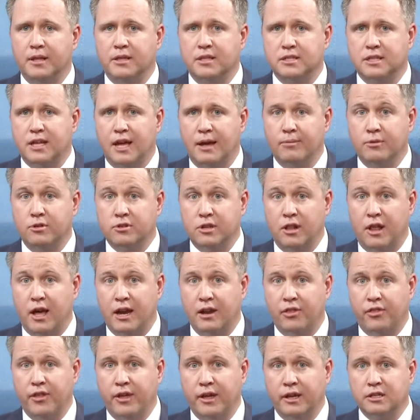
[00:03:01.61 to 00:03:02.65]
this game, there's a lot
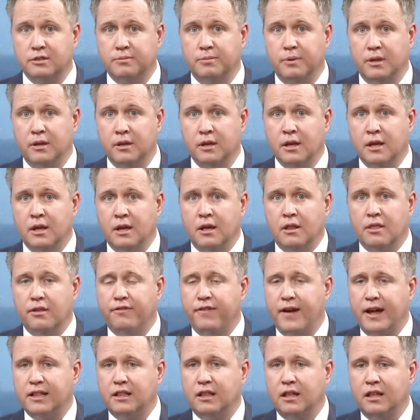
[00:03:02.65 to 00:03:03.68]
of things, but the
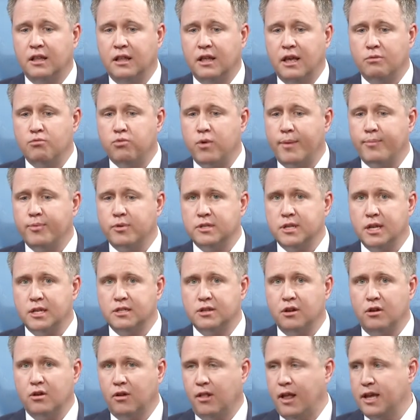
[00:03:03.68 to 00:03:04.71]
fact that it
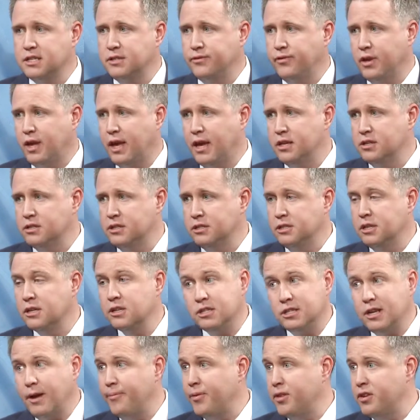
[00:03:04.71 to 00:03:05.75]
represents all classifications, and
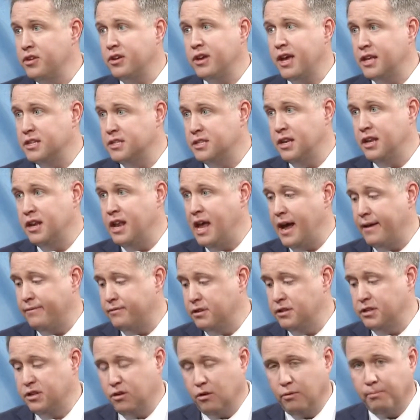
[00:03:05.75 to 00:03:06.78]
something you guys didn't have
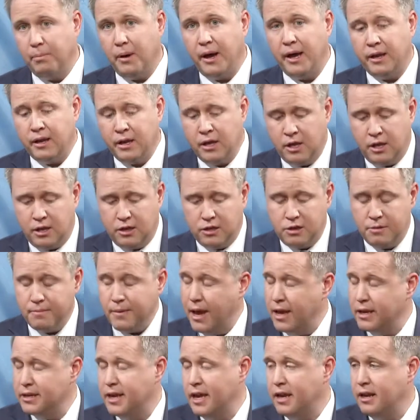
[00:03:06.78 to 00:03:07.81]
to do, but you
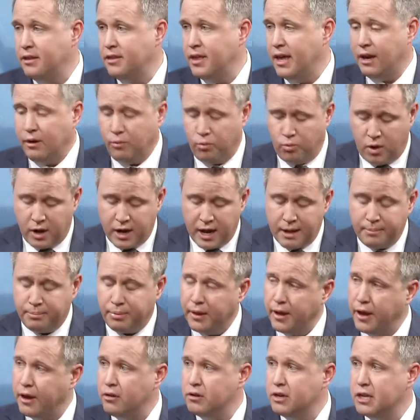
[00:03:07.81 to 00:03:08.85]
mandated that a 1A
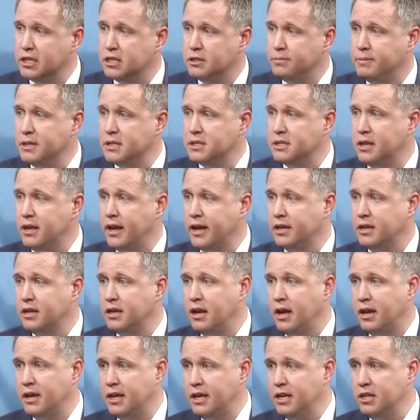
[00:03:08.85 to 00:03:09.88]
player needs to be
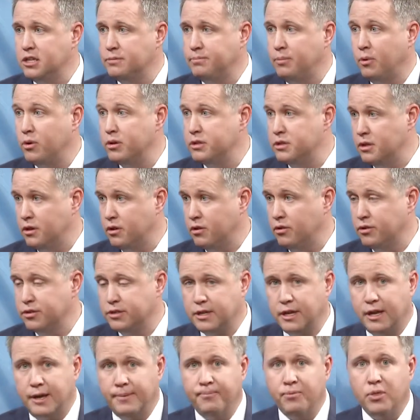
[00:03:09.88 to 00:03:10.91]
selected on each boys and girls
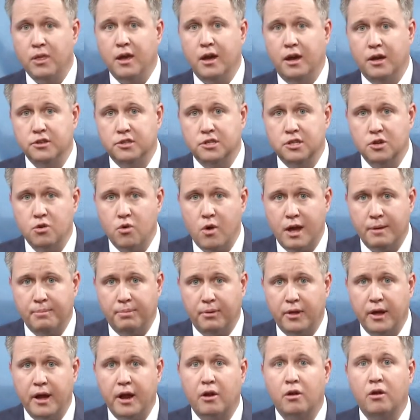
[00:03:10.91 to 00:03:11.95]
team, a 2A
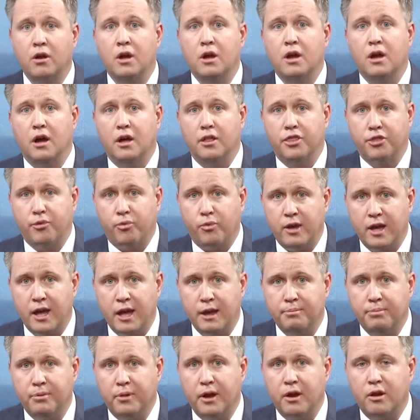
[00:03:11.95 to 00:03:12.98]
player, a
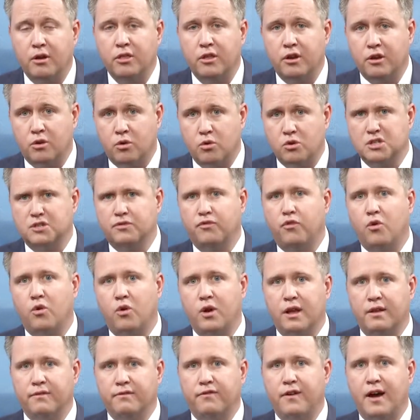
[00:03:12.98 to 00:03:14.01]
3A player, and then of course
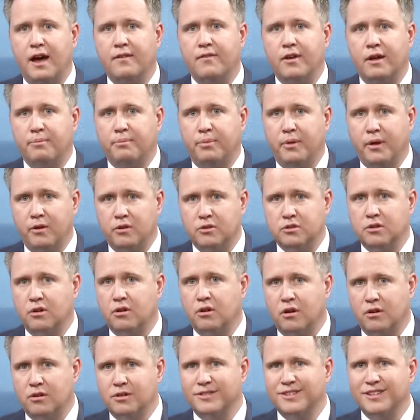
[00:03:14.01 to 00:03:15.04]
4A and 5A players
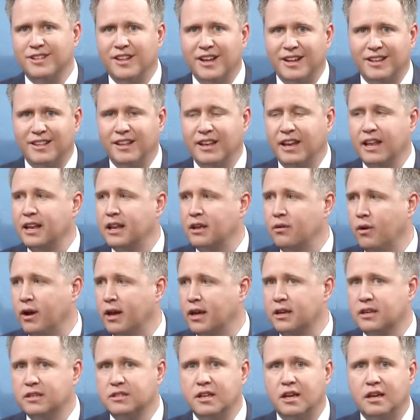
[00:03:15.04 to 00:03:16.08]
are selected
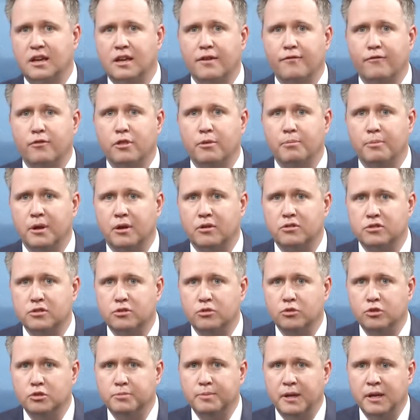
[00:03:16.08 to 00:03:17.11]
anyway because they come from the bigger
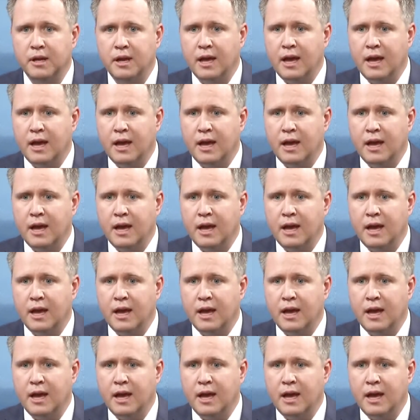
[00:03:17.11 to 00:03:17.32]
schools. But